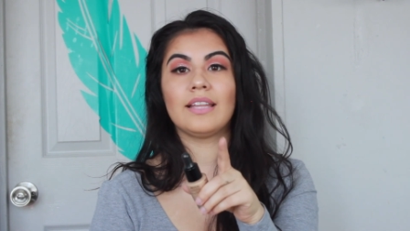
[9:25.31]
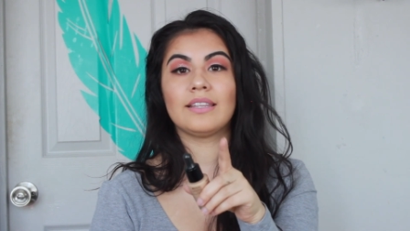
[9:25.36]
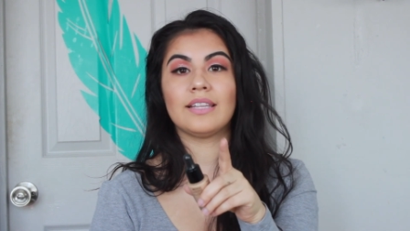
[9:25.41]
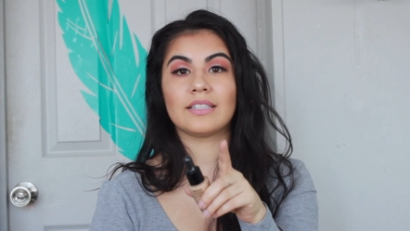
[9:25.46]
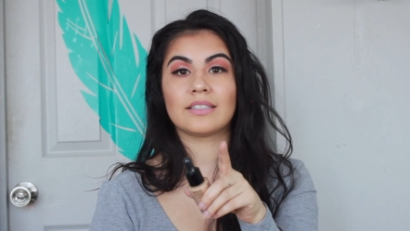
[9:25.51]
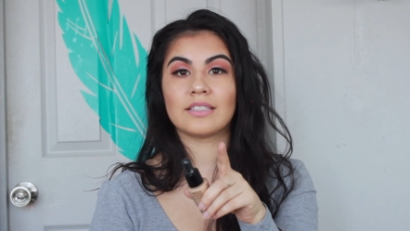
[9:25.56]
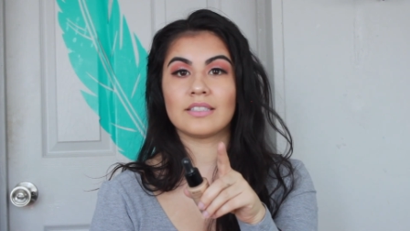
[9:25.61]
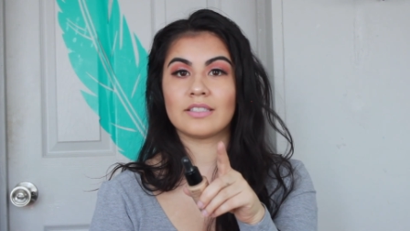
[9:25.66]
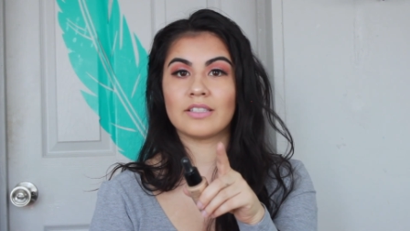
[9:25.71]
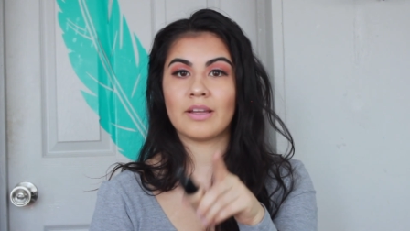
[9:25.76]

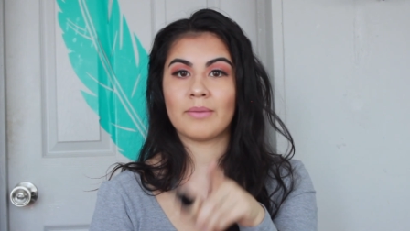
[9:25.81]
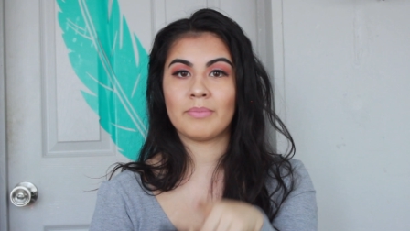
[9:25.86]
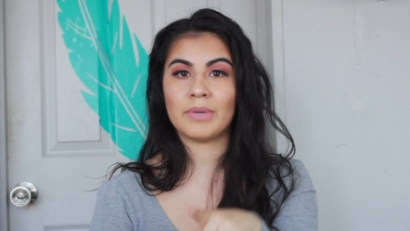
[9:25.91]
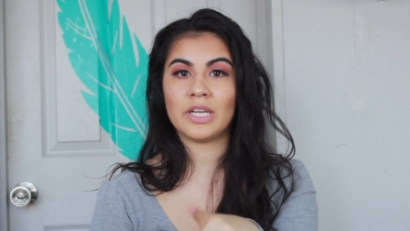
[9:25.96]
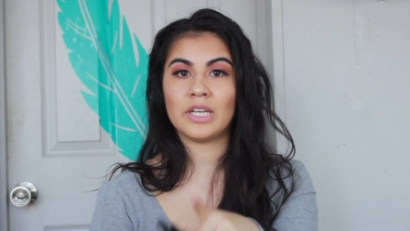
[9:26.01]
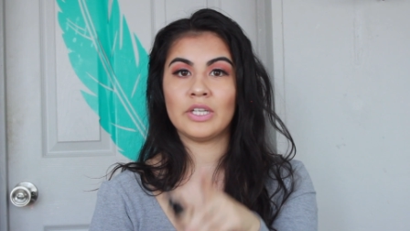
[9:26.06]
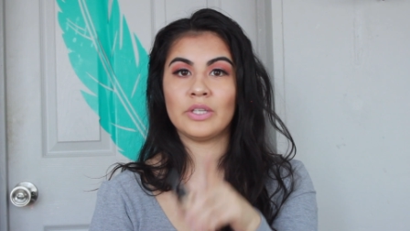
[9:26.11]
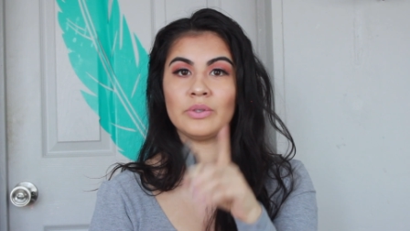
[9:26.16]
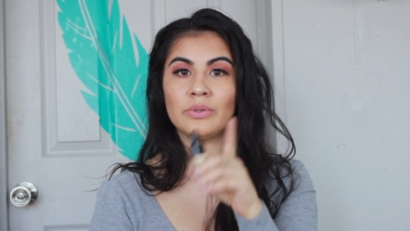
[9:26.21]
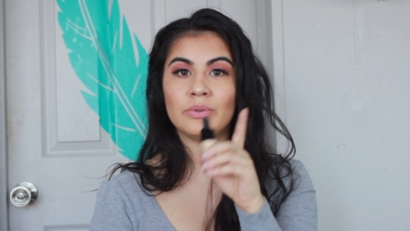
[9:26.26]
That does not
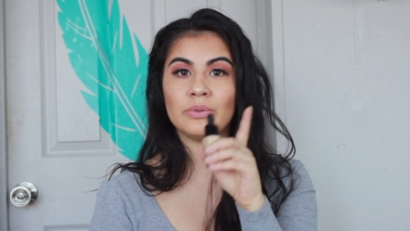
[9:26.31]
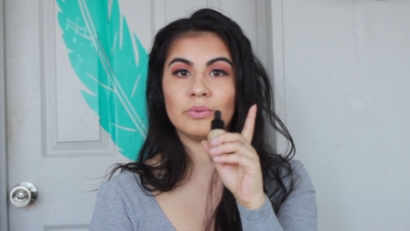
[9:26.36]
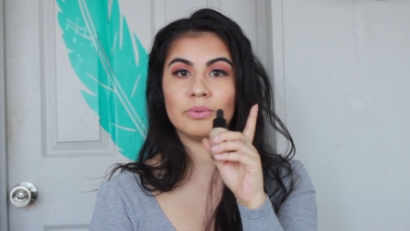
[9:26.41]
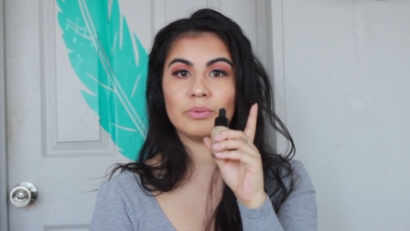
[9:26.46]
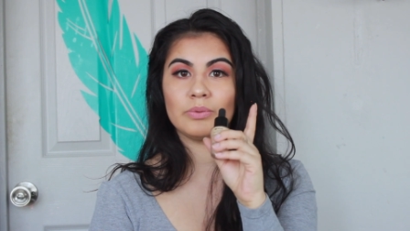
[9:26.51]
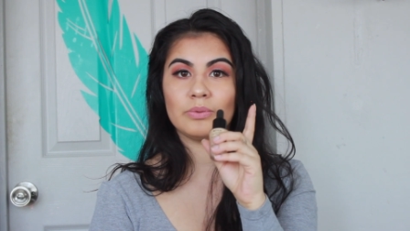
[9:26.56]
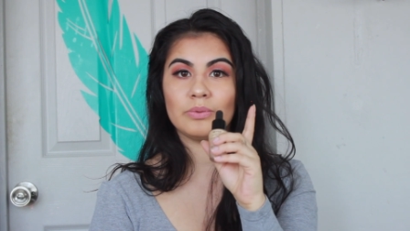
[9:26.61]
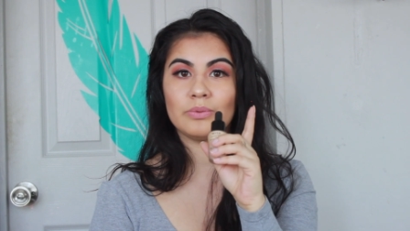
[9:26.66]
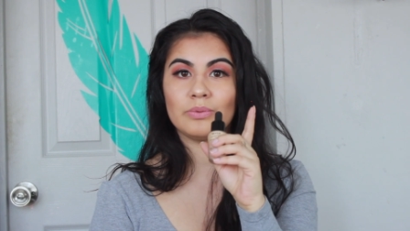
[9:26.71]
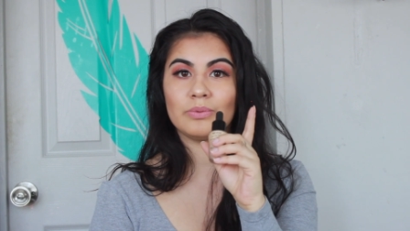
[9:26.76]
mean you...
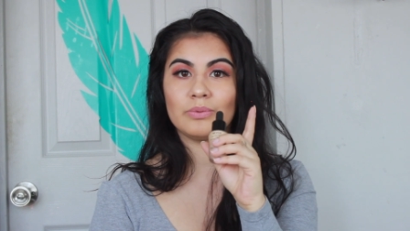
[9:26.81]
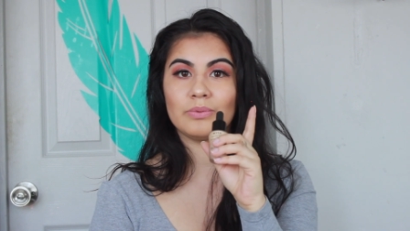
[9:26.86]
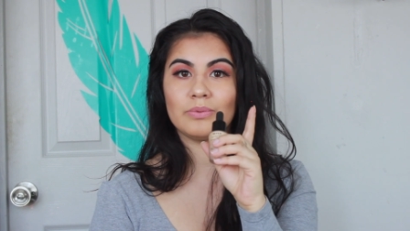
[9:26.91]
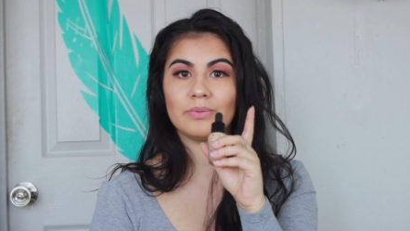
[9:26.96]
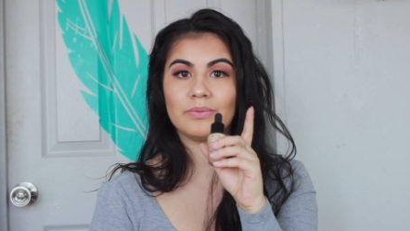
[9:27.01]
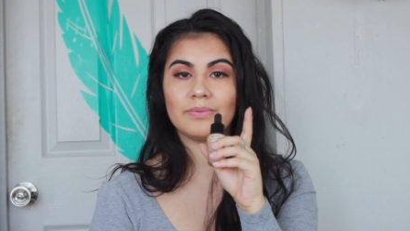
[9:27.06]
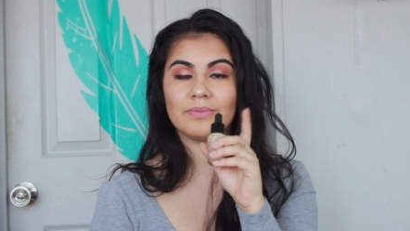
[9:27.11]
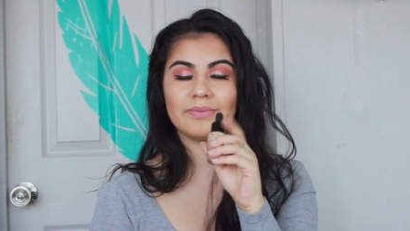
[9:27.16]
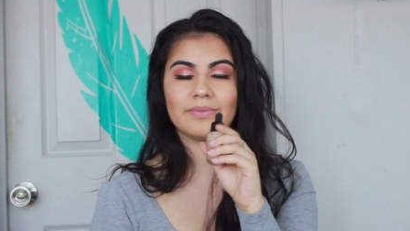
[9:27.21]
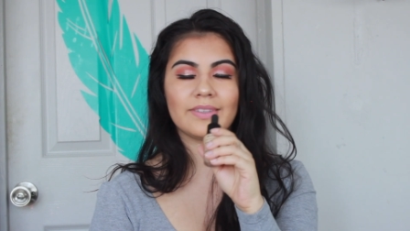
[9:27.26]

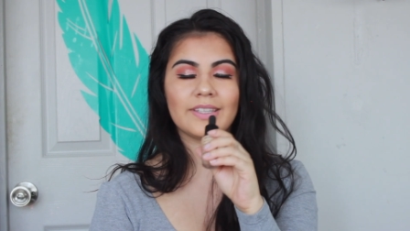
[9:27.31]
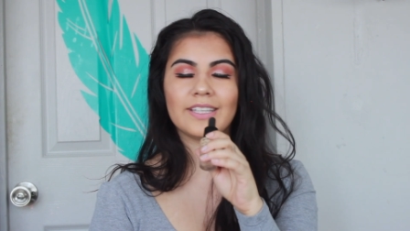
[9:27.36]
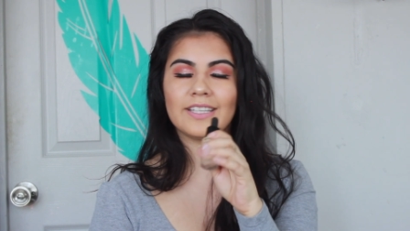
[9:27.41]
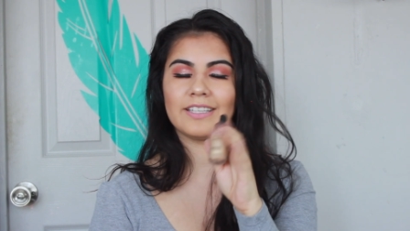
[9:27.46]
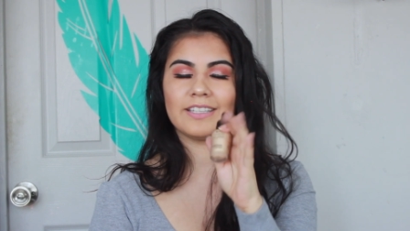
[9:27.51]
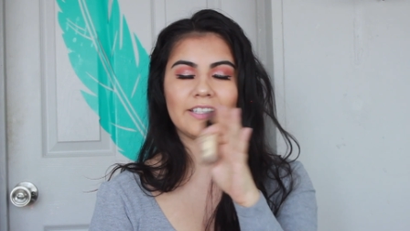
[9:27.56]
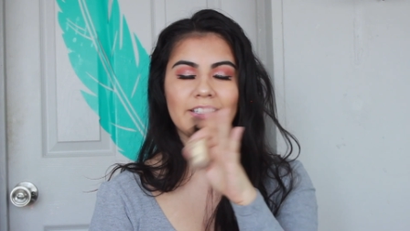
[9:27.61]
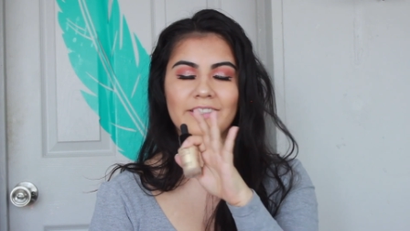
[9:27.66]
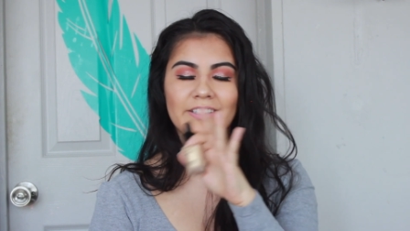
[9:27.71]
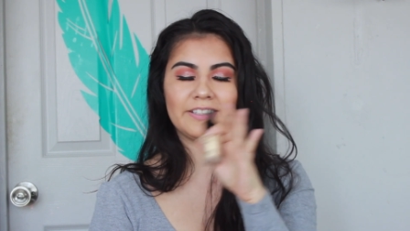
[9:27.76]

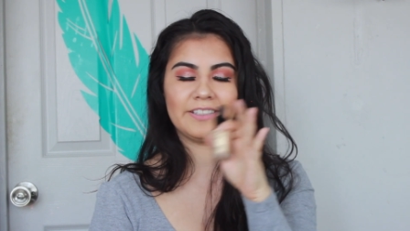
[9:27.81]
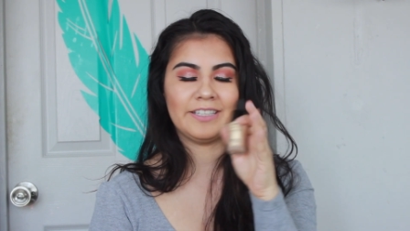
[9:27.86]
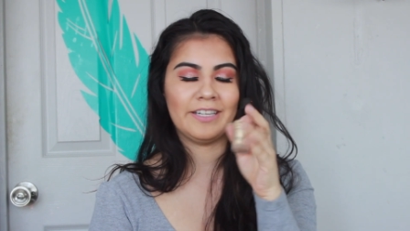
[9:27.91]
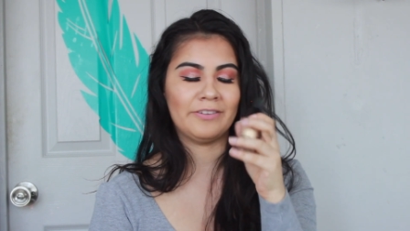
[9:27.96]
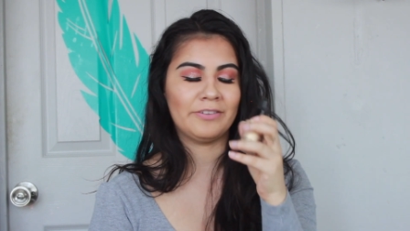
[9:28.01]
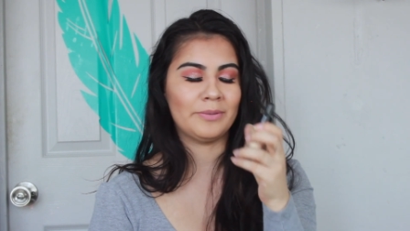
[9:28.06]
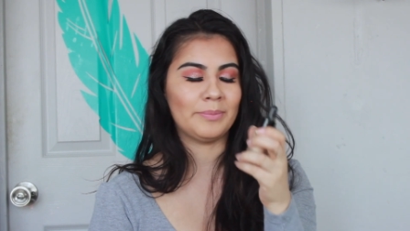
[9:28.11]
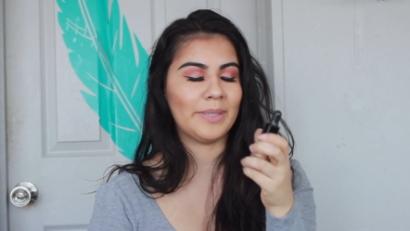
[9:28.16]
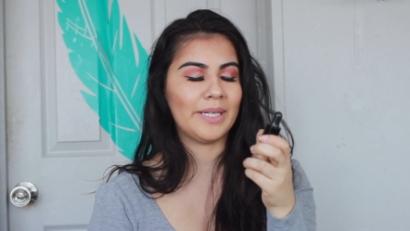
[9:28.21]
Never